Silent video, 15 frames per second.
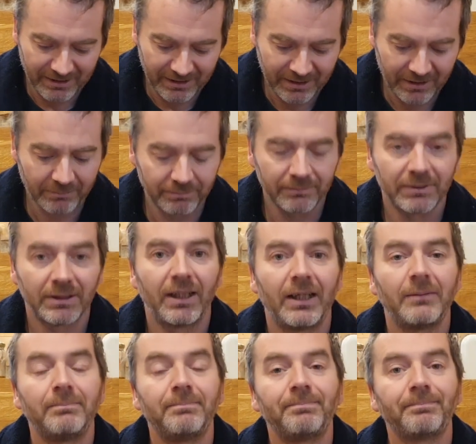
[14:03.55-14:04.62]
yeah,
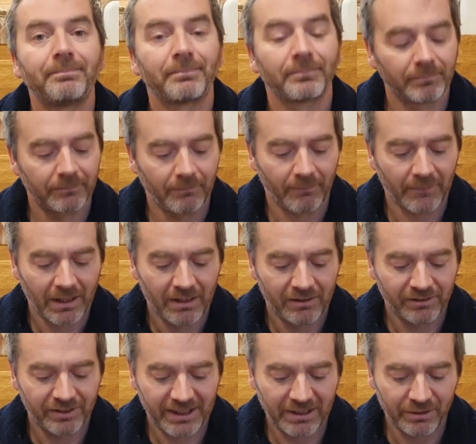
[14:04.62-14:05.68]

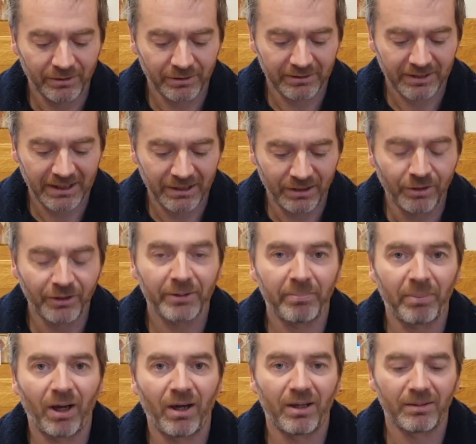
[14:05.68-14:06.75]
so they look
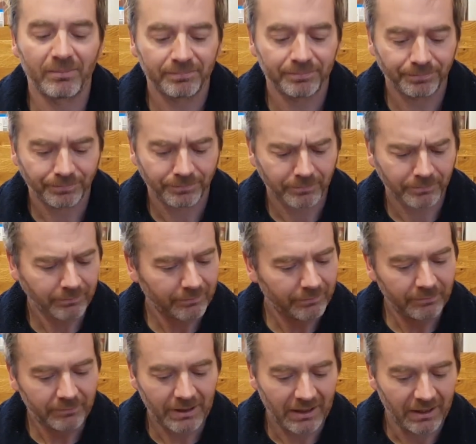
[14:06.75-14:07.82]
the part.
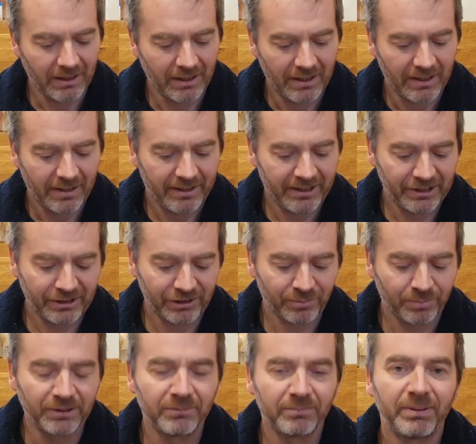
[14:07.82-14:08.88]
You
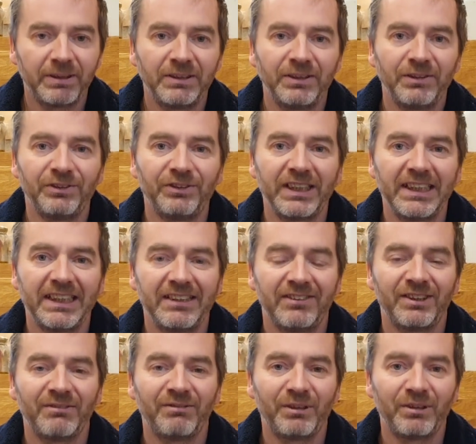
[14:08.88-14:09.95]
just wouldn't be using
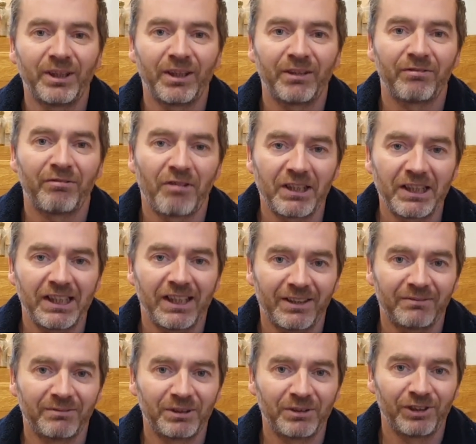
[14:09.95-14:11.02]
these in real life for any
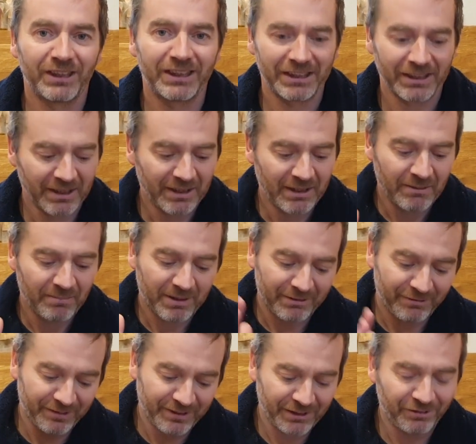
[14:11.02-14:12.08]
other routine,
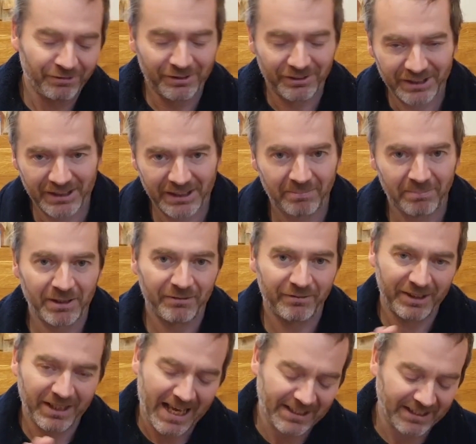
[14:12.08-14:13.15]
but for this routine they're
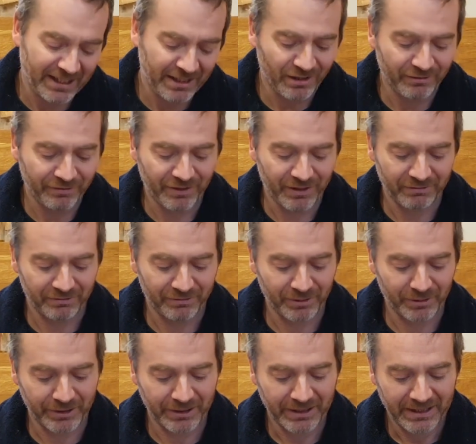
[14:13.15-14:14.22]
perfect, and they are fine
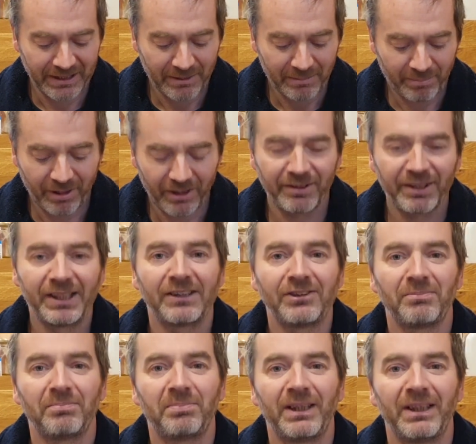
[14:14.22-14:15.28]
for it. But I feel
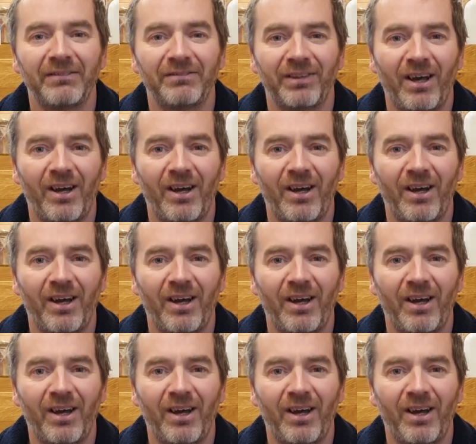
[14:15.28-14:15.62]
that's a bit